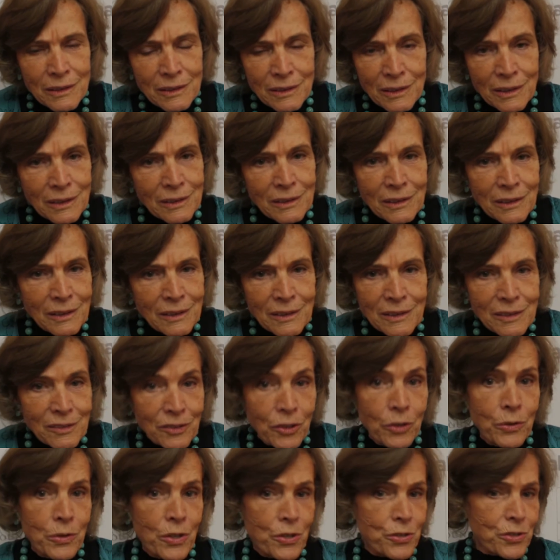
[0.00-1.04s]
That
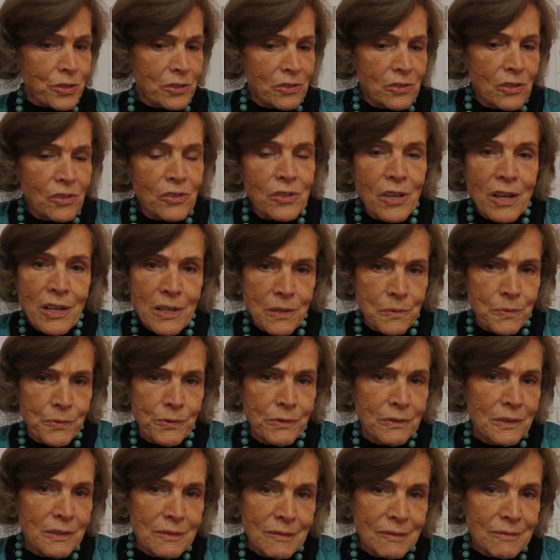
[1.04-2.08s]
no ocean, no life,
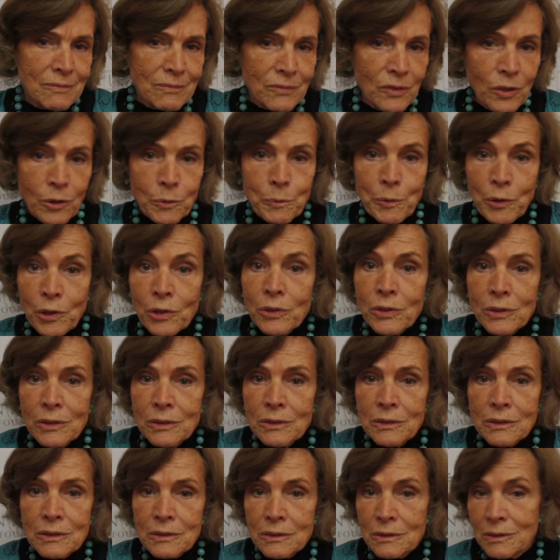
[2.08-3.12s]
no blue,
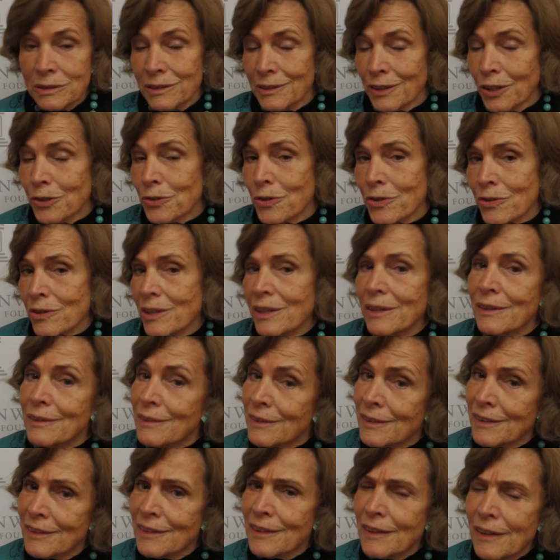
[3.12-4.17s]
no green.
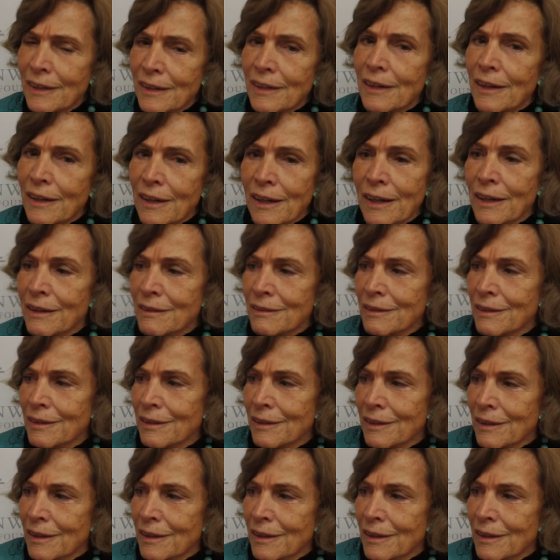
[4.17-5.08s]
And